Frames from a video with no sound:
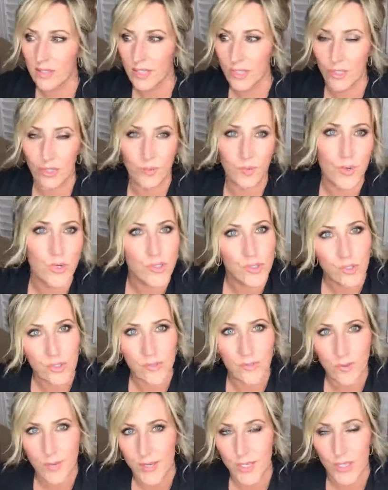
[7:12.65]
Is your
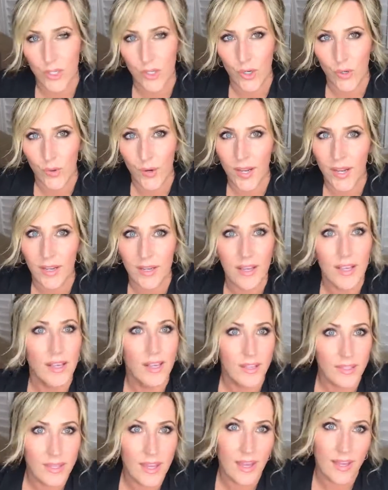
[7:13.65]
personal information correct?
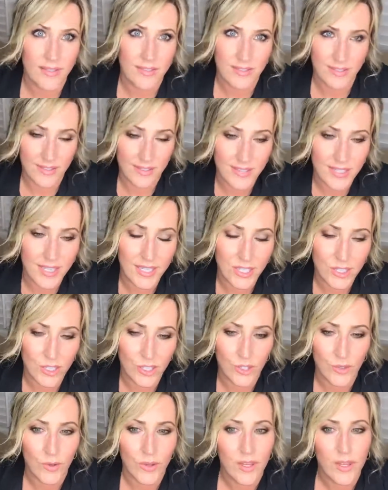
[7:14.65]
Yes,
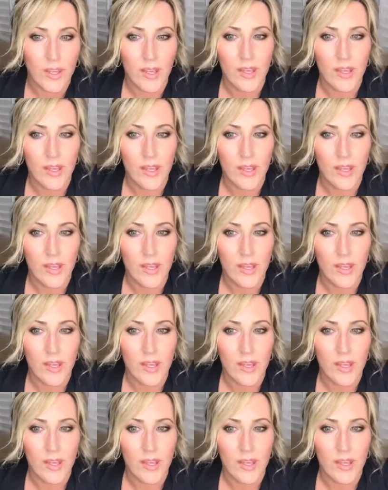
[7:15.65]
continue.